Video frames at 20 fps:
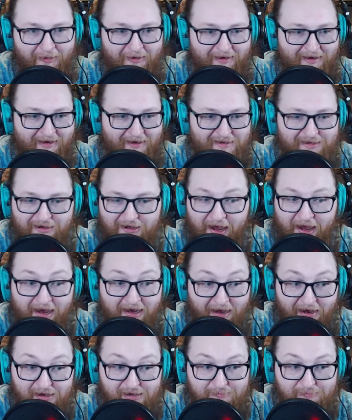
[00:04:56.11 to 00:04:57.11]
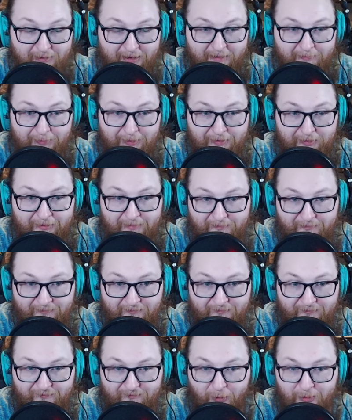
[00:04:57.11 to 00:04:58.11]
I said, hey guys, pick up your
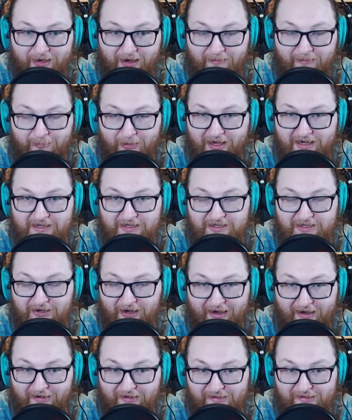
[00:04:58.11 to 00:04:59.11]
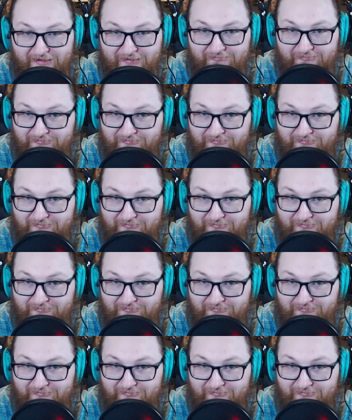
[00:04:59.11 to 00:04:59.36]
Photon Blast Dragons.